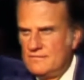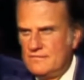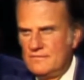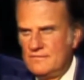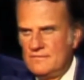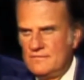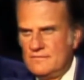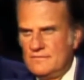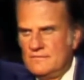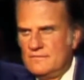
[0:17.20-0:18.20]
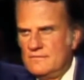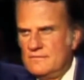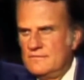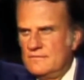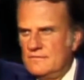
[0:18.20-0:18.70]

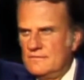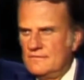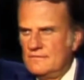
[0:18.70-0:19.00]
No one is speaking in this clip.